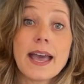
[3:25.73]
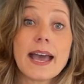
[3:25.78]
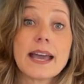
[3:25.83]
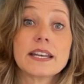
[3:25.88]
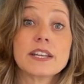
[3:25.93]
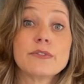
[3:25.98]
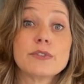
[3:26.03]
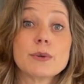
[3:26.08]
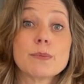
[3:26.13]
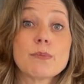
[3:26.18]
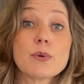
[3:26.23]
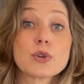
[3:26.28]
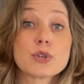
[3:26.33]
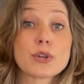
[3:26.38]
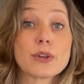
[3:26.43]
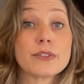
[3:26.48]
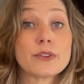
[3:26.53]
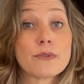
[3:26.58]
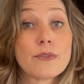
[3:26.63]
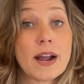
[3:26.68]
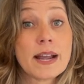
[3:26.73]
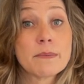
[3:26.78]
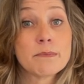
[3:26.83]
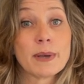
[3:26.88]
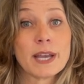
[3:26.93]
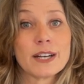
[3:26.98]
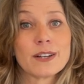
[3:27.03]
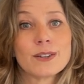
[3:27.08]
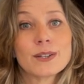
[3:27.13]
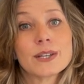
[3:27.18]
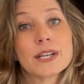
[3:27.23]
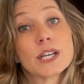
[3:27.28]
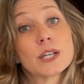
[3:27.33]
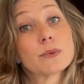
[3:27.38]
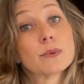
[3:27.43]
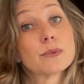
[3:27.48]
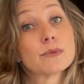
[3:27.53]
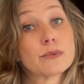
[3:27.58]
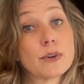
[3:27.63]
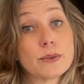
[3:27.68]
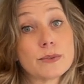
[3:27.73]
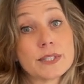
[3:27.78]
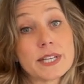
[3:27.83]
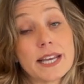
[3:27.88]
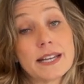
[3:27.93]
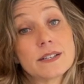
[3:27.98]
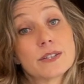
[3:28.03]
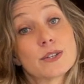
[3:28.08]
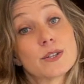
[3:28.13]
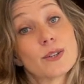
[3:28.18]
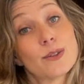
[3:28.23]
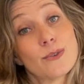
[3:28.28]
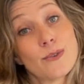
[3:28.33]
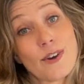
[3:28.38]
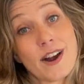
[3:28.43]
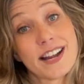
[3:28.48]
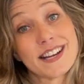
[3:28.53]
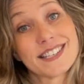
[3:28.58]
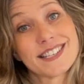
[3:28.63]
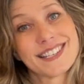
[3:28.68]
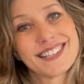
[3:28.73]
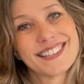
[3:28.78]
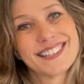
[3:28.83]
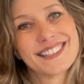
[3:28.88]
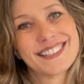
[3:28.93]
And if you push on the right pedal, it will rotate to the right.